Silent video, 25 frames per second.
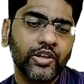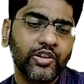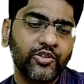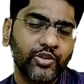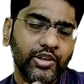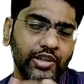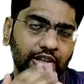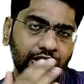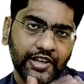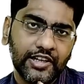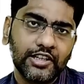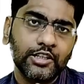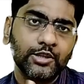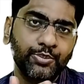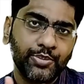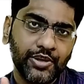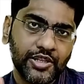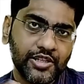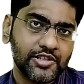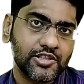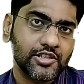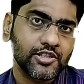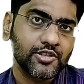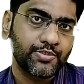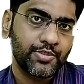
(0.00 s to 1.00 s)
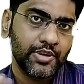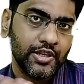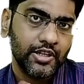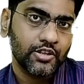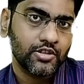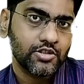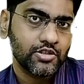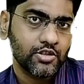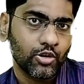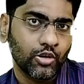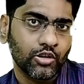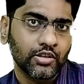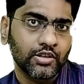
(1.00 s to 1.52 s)
where we grade the patients
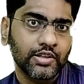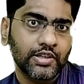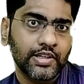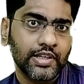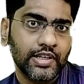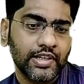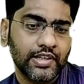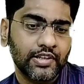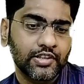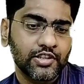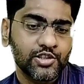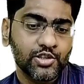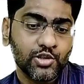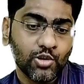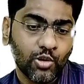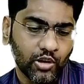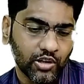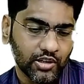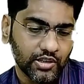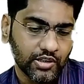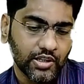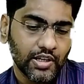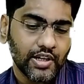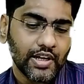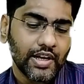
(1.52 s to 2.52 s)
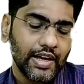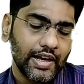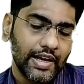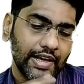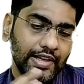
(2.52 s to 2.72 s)
based on their disorder,